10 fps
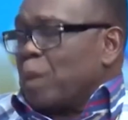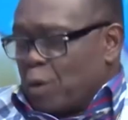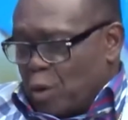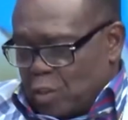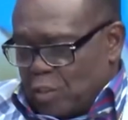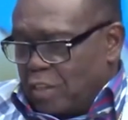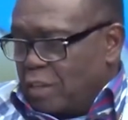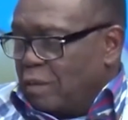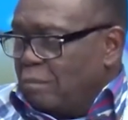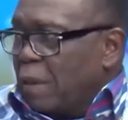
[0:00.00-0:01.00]
Because
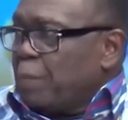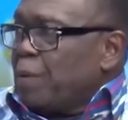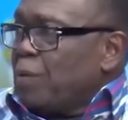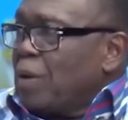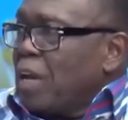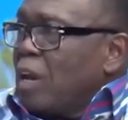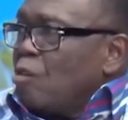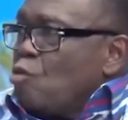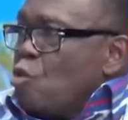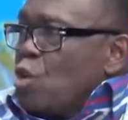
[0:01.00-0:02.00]
baby no
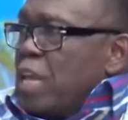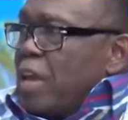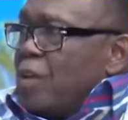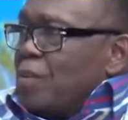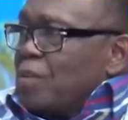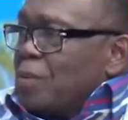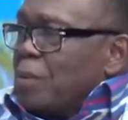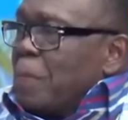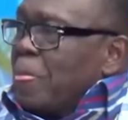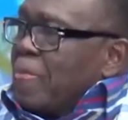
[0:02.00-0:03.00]
grow ni enti.
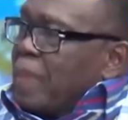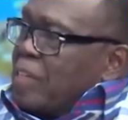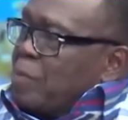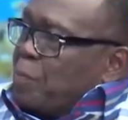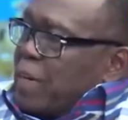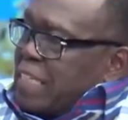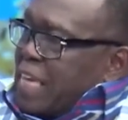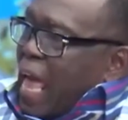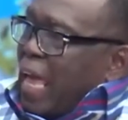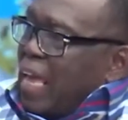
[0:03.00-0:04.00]
There's
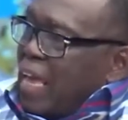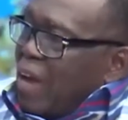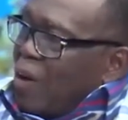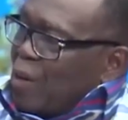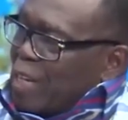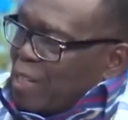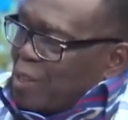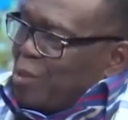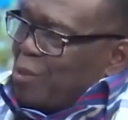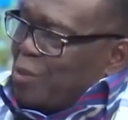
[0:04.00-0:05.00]
pressure on the
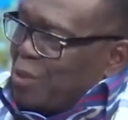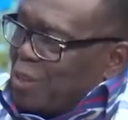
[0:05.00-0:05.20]
tissues.